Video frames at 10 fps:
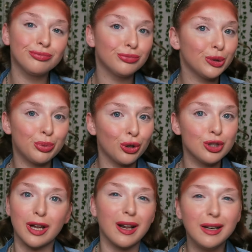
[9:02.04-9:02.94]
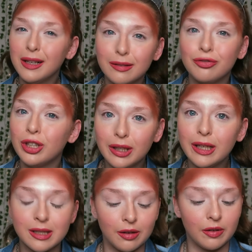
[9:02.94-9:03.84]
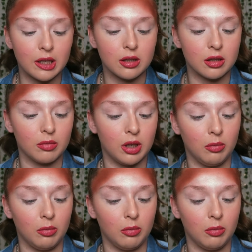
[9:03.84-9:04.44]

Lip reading: The bronzer, I really need to invest in some cream